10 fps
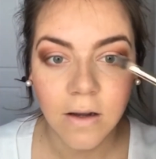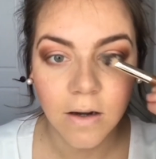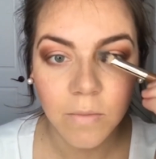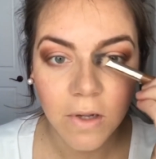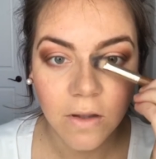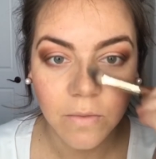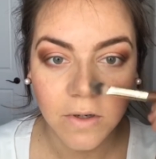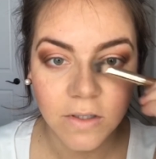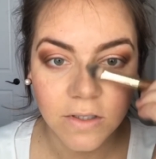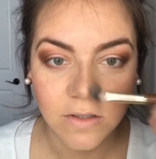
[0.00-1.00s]
I'm not the
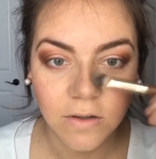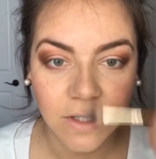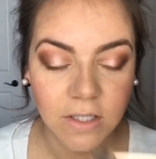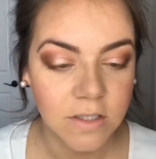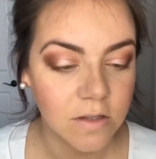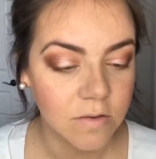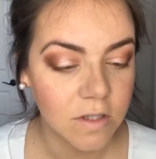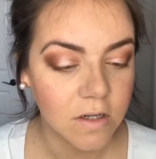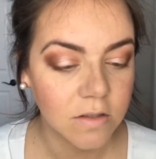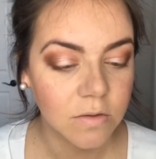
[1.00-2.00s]
world's greatest nose
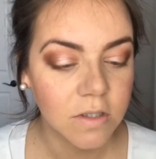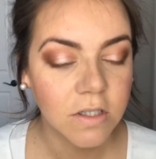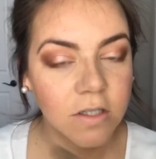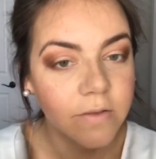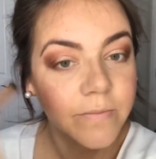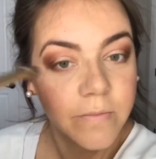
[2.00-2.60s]
contourer.